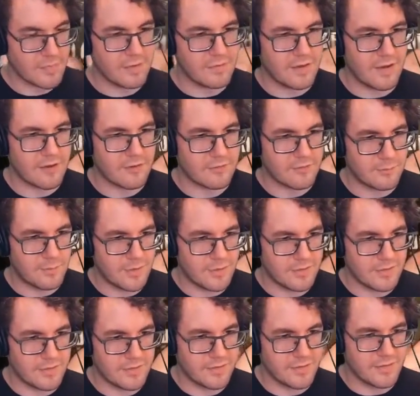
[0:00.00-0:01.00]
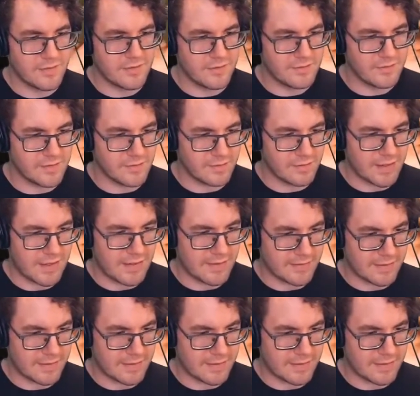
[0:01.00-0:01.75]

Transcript: Necromanda, Delat